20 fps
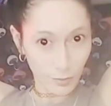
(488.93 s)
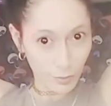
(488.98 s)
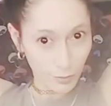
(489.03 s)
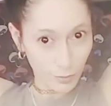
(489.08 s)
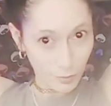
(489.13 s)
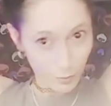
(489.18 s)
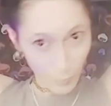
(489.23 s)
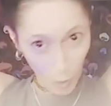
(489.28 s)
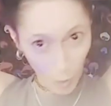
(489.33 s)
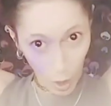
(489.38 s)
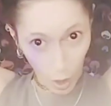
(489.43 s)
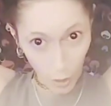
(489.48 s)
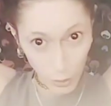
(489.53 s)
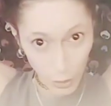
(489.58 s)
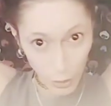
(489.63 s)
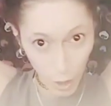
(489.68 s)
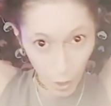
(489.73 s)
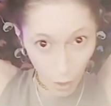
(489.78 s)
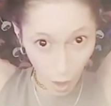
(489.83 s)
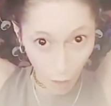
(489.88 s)
I don't.
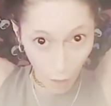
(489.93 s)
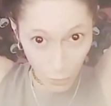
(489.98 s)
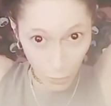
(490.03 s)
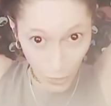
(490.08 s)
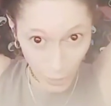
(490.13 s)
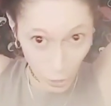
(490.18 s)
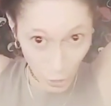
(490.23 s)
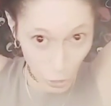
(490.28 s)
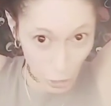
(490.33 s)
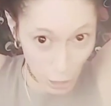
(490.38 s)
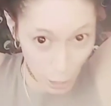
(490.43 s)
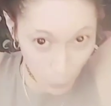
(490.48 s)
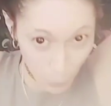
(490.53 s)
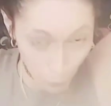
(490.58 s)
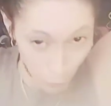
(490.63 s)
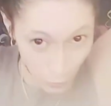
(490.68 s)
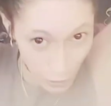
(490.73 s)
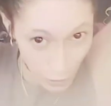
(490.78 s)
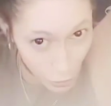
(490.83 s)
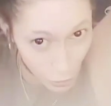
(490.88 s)
I think she's
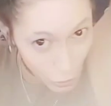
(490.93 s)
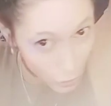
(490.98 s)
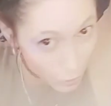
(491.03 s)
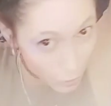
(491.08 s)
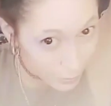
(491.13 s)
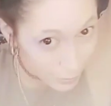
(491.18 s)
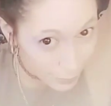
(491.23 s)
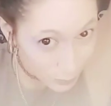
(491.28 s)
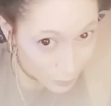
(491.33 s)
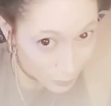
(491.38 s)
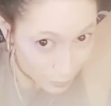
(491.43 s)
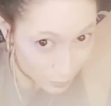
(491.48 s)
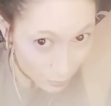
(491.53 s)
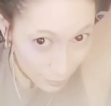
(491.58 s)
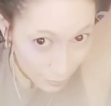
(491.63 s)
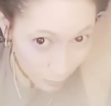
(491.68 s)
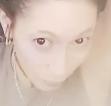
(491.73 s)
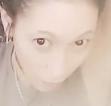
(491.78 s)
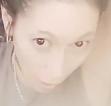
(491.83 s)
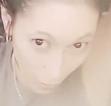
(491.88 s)
British.
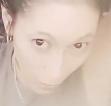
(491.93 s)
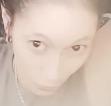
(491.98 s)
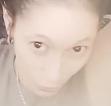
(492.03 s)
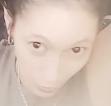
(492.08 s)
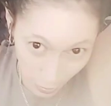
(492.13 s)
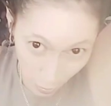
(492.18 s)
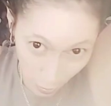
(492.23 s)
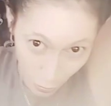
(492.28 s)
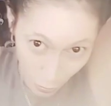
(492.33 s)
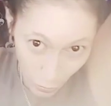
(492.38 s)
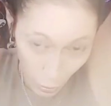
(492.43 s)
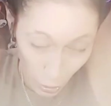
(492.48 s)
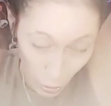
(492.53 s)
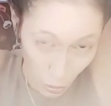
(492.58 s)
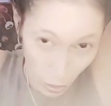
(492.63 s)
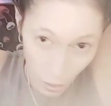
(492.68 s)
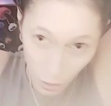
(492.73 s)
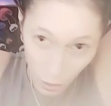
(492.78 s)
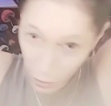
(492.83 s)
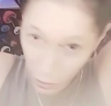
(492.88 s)
I think of things and
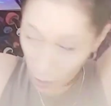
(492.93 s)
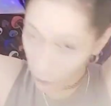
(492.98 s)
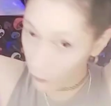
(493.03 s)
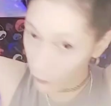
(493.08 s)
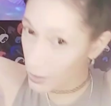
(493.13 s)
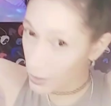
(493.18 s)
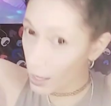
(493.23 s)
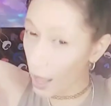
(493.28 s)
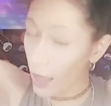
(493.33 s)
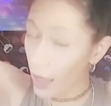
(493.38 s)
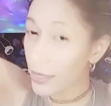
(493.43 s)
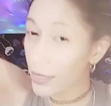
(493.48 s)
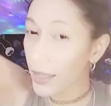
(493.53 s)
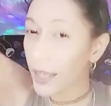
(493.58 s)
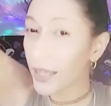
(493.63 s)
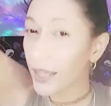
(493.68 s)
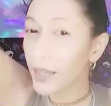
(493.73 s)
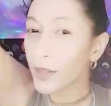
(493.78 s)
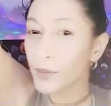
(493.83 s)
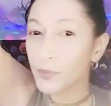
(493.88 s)
stuff, and I
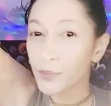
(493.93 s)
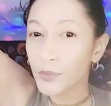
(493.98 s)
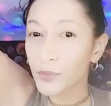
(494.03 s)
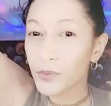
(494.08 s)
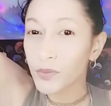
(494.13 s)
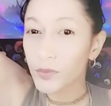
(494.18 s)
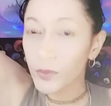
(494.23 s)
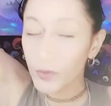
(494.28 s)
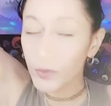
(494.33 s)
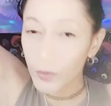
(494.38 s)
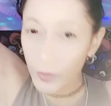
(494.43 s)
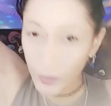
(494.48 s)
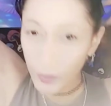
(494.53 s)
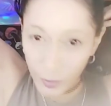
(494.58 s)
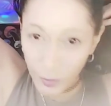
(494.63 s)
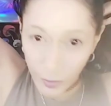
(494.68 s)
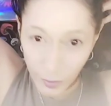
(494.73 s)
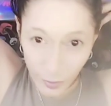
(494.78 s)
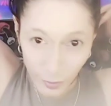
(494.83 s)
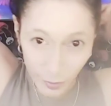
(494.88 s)
think
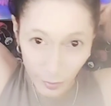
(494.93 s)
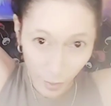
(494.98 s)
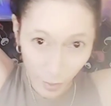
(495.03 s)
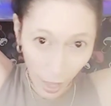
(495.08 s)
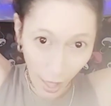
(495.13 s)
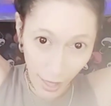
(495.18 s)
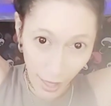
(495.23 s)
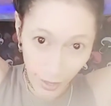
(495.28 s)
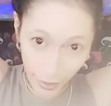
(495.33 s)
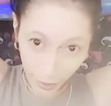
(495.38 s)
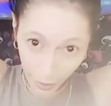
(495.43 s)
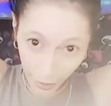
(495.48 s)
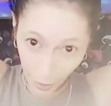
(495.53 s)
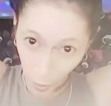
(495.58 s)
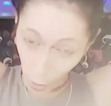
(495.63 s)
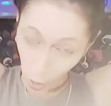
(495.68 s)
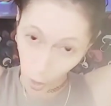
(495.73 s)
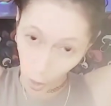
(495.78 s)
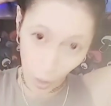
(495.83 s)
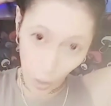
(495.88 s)
I
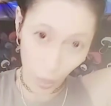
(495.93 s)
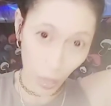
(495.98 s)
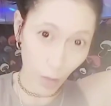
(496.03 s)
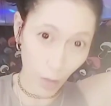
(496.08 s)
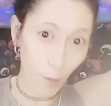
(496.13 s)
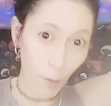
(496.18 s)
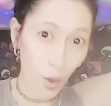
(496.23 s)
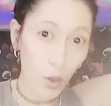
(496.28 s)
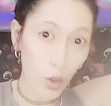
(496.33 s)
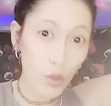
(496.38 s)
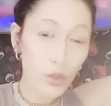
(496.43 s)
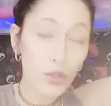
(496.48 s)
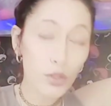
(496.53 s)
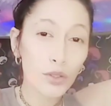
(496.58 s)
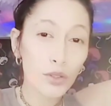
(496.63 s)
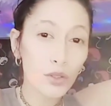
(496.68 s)
care the most.